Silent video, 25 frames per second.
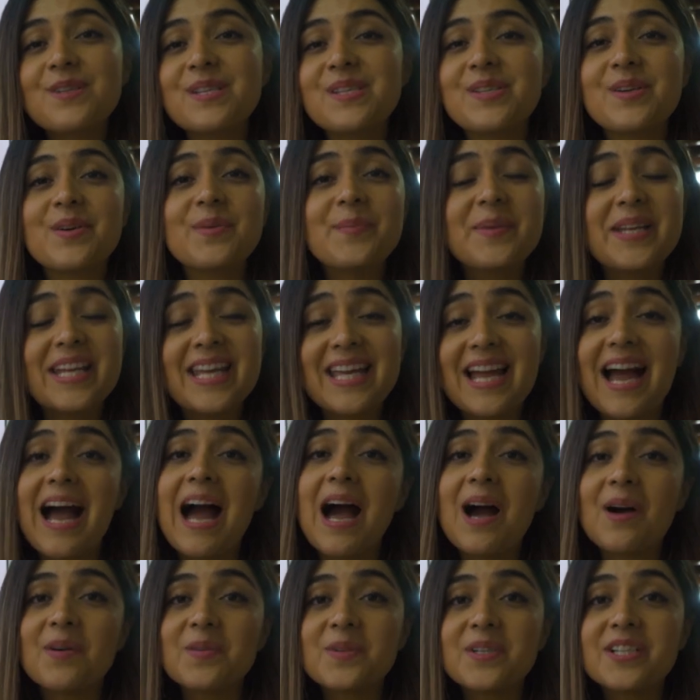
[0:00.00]
for so many
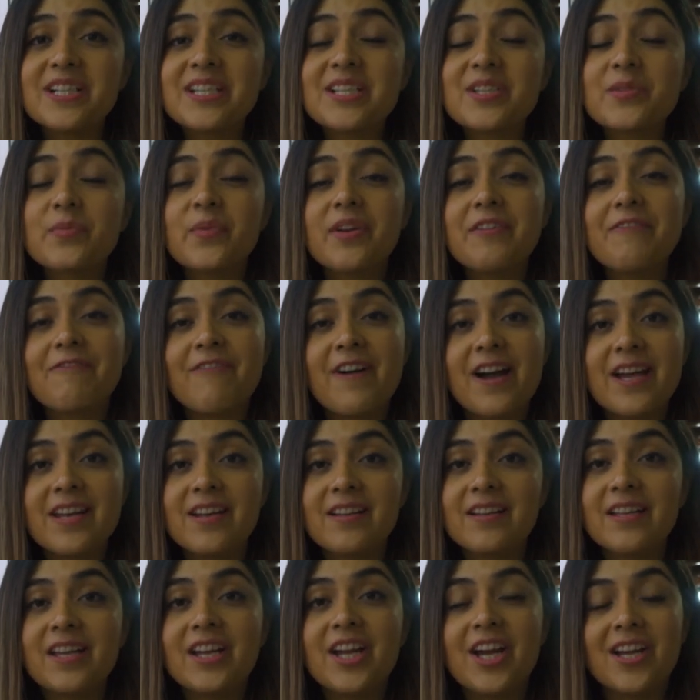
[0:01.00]
hours, we
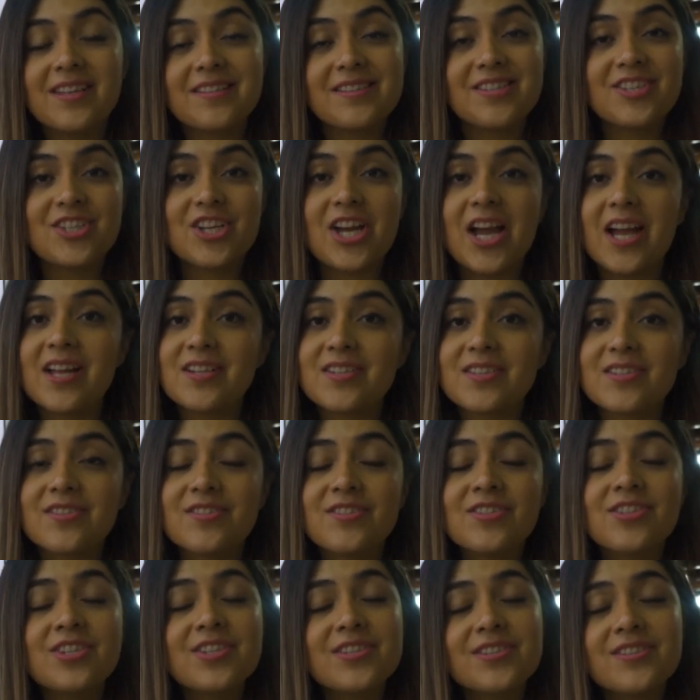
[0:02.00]
finally got the chance
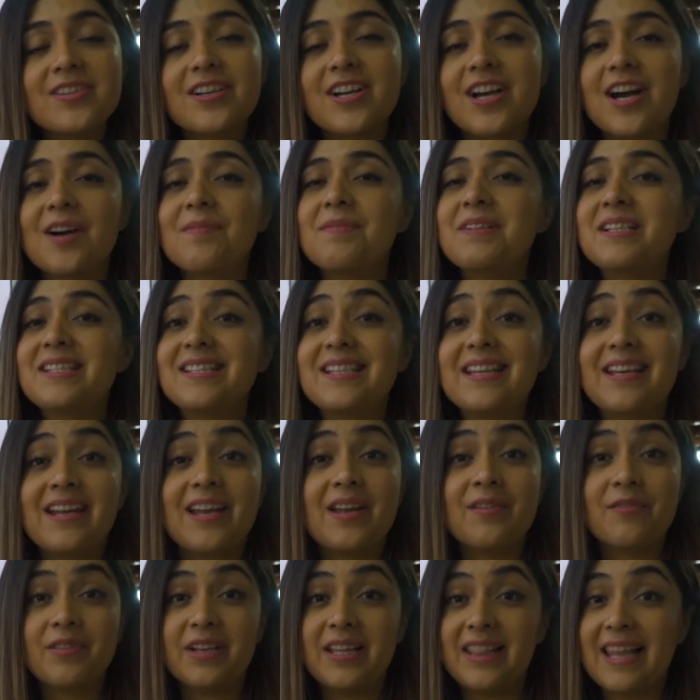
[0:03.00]
just to come and
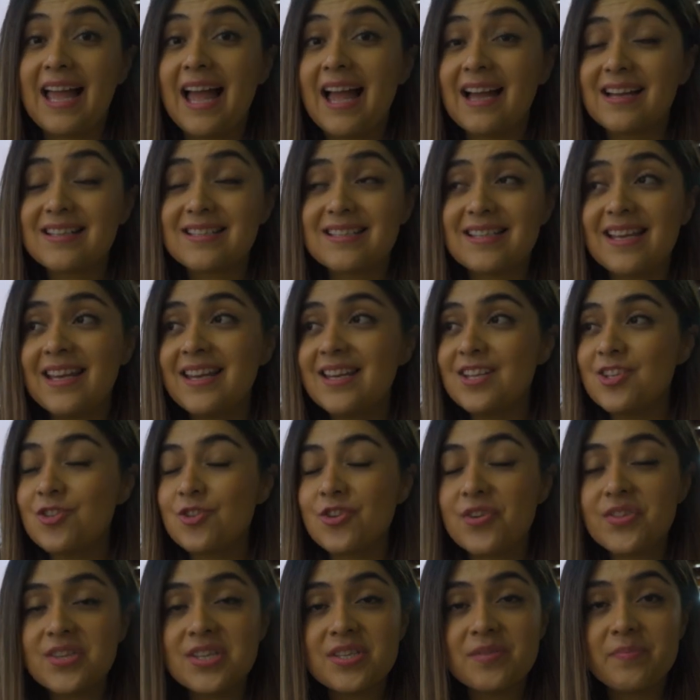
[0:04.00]
sit and relax and
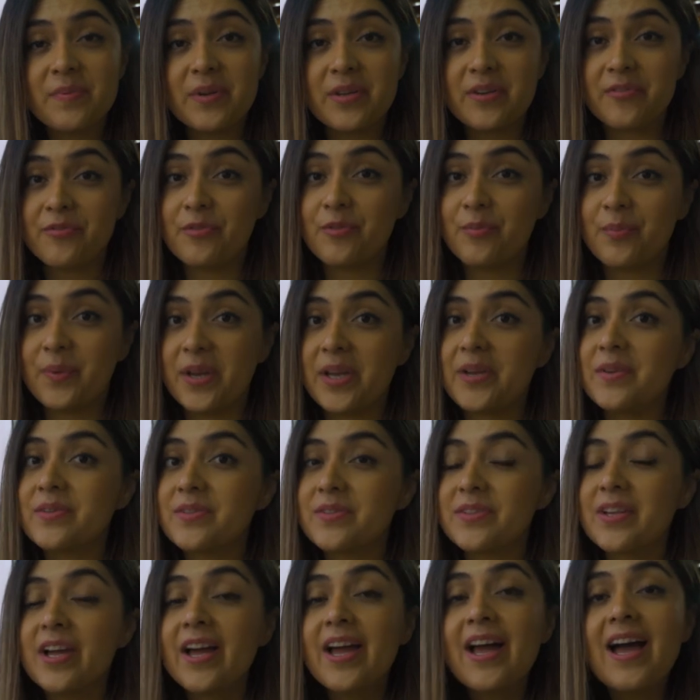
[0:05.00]
enjoy these beautiful
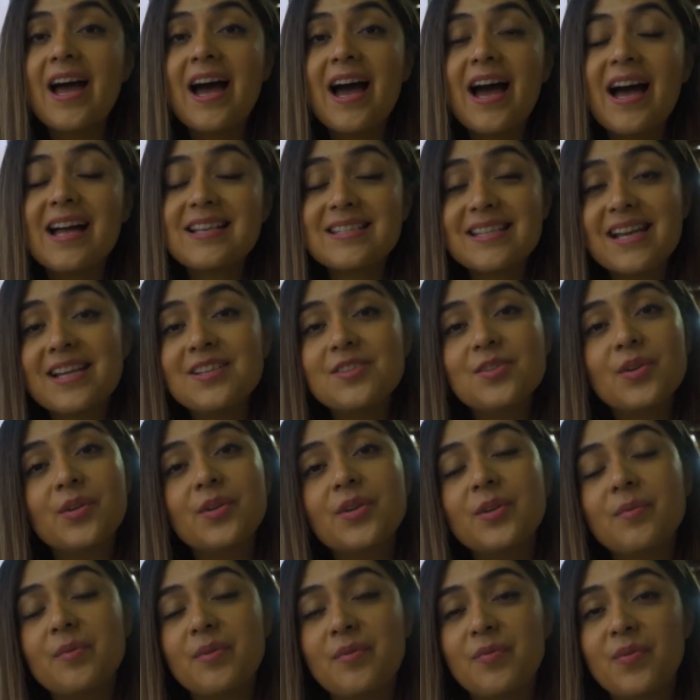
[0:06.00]
views. As I
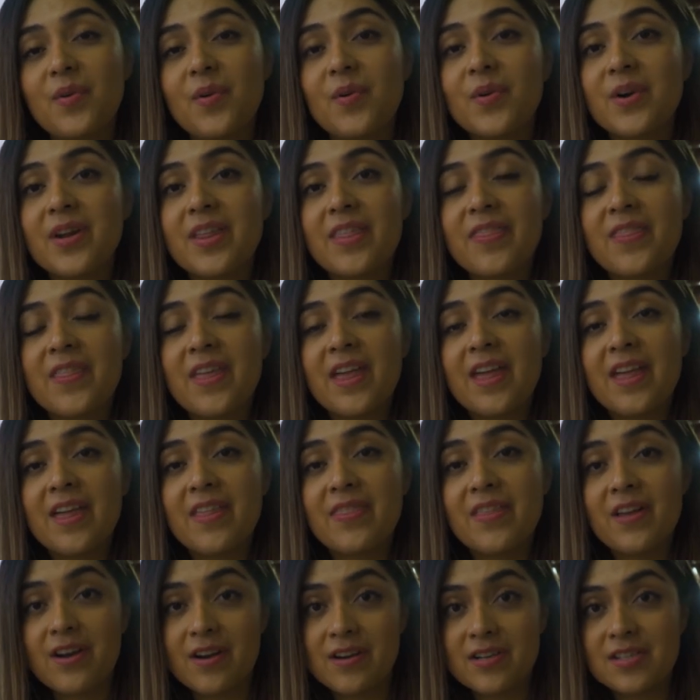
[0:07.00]
told you before,
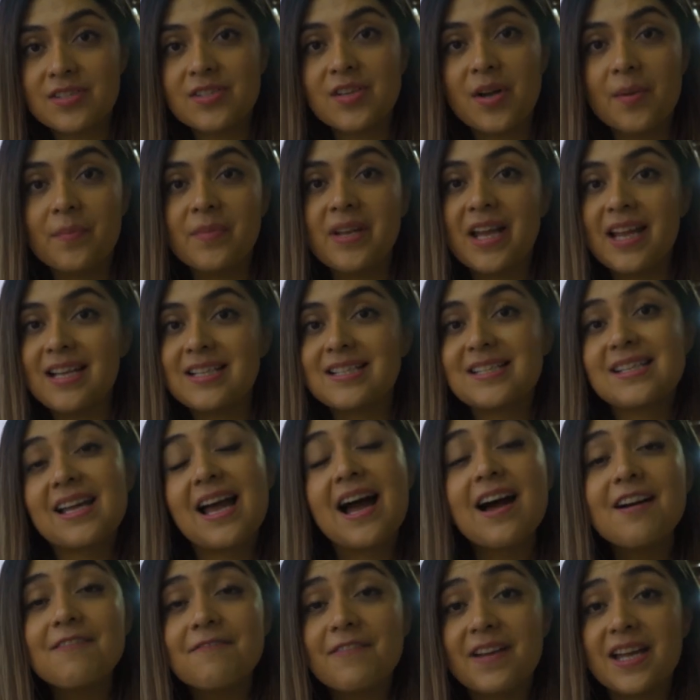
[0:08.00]
the, there are some nice
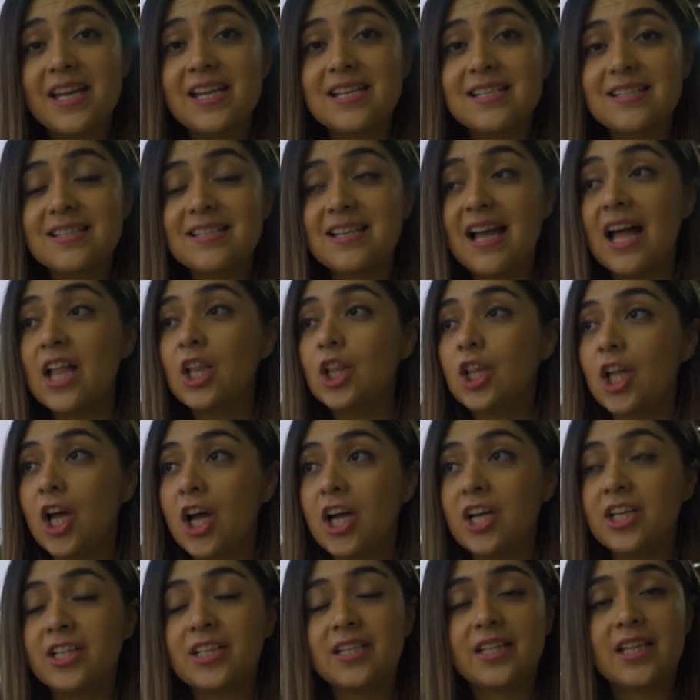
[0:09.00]
cafes
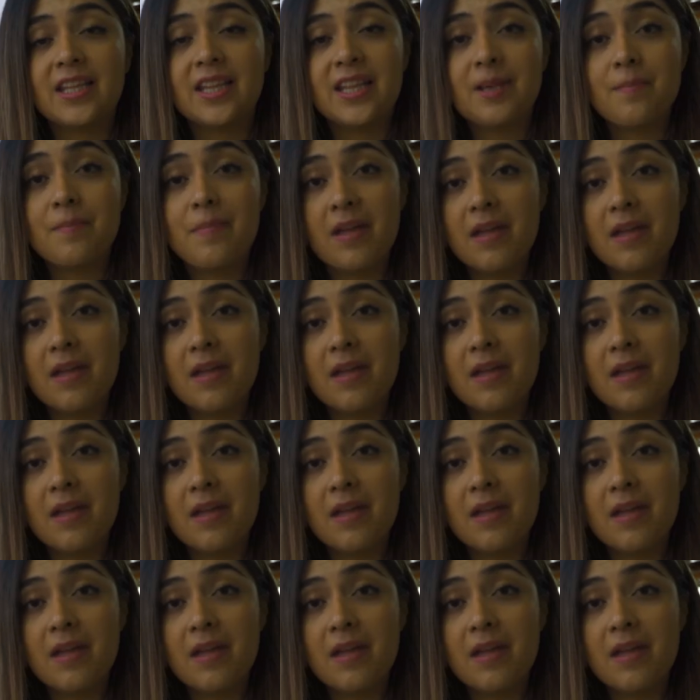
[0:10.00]
along the